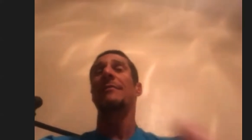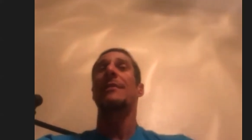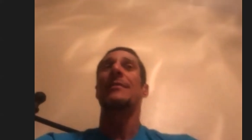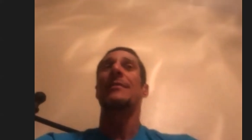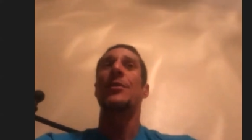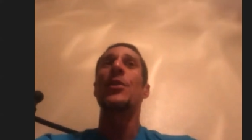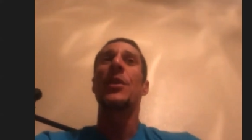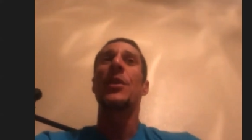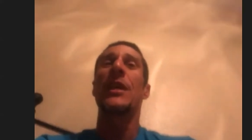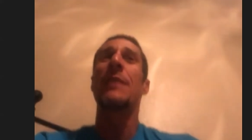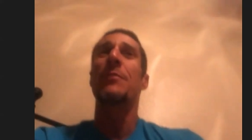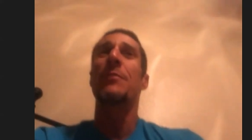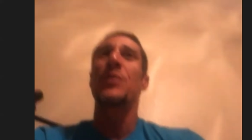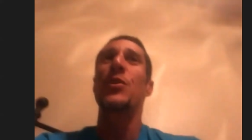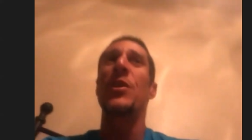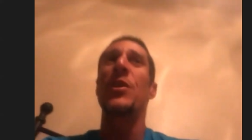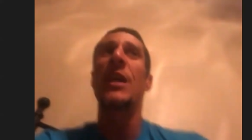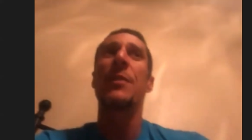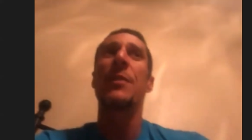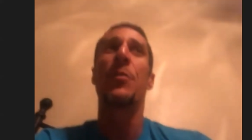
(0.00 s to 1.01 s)
You
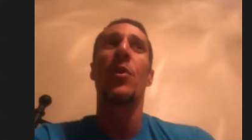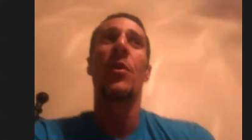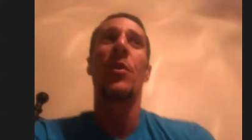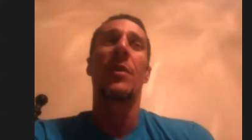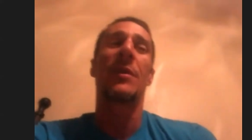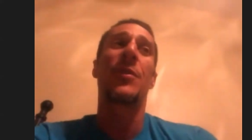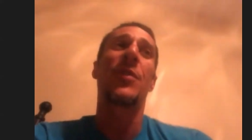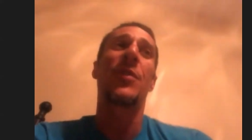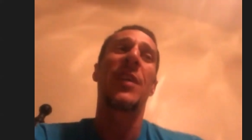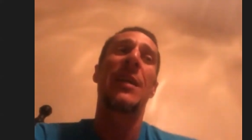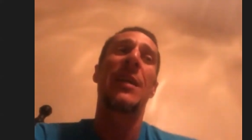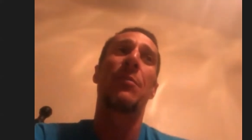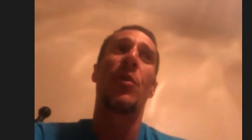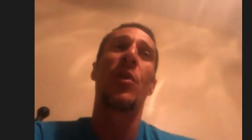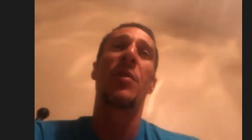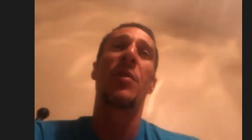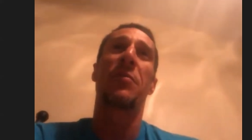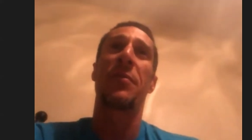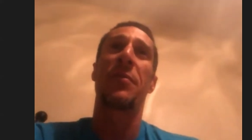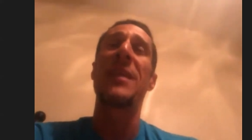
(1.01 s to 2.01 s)
get more
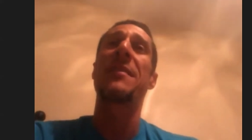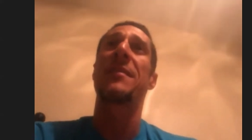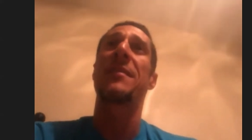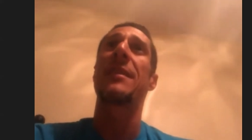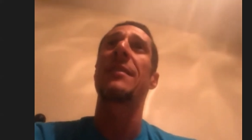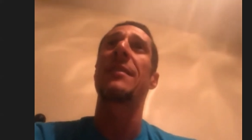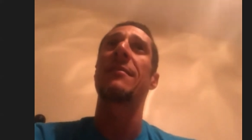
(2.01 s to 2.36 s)
efficient.